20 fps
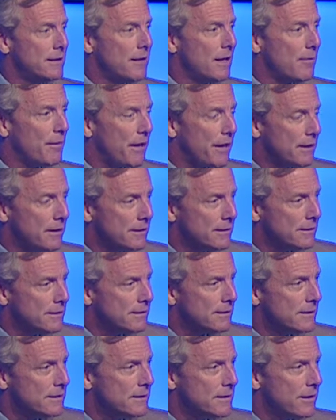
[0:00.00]
I mean,
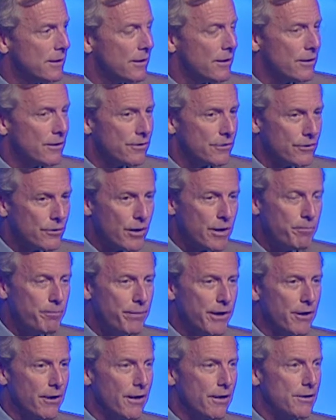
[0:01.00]
sweet
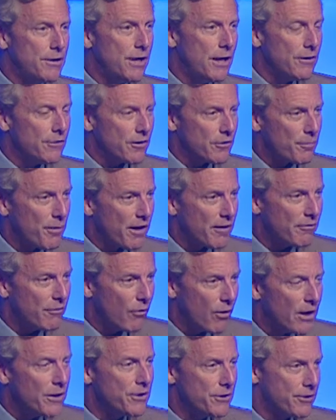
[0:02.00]
bearded Jesus, my
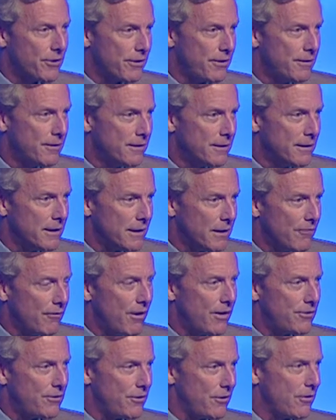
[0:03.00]
voice should
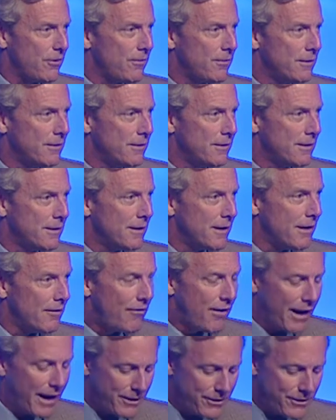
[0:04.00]
convince you of that